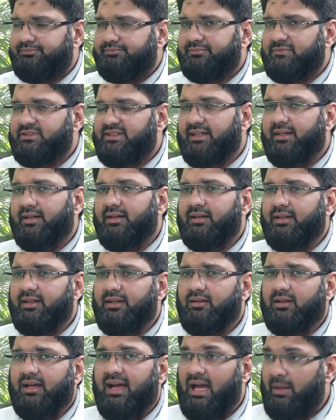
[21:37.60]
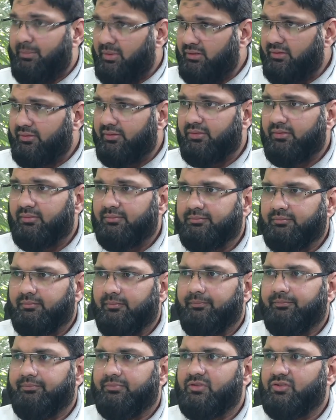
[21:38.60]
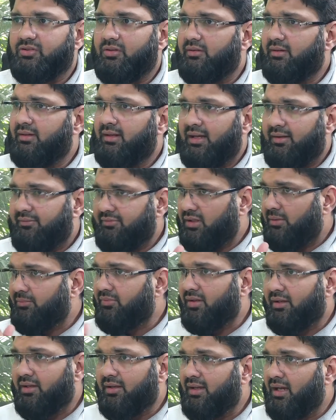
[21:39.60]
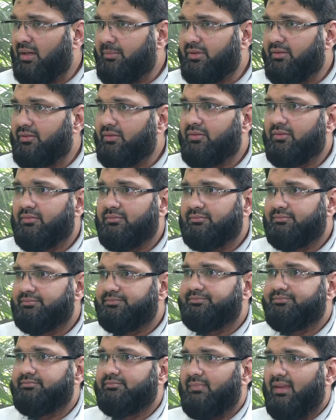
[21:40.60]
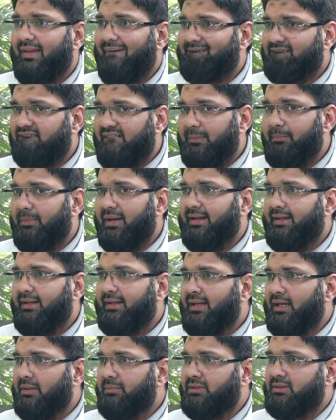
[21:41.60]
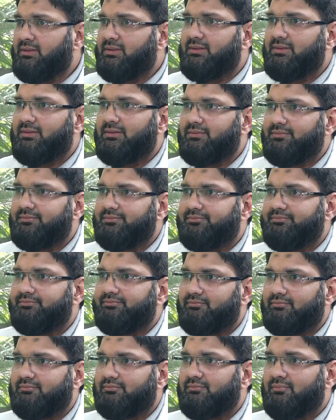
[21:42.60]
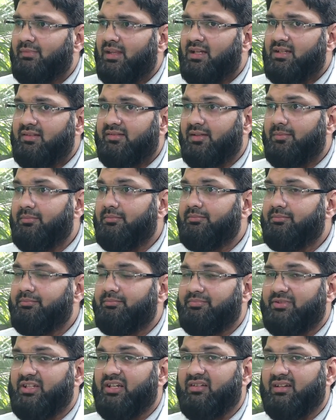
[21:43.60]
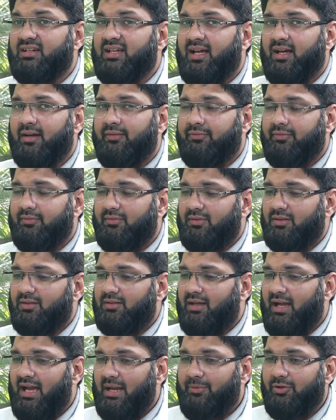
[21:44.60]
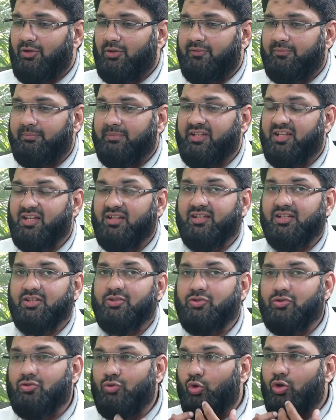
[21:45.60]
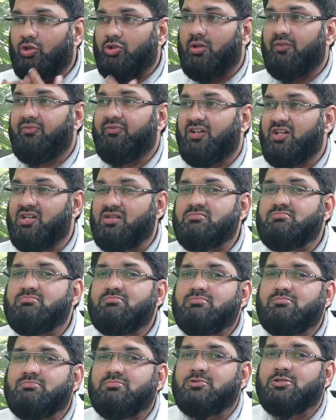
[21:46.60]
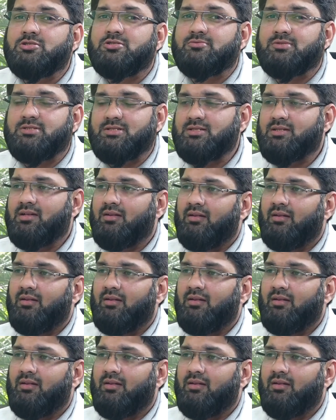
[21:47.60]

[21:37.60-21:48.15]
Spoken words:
Secondly, habits. Children have thumb sucking habits, lip biting habits. Some children have habit of bringing their lower jaw front this way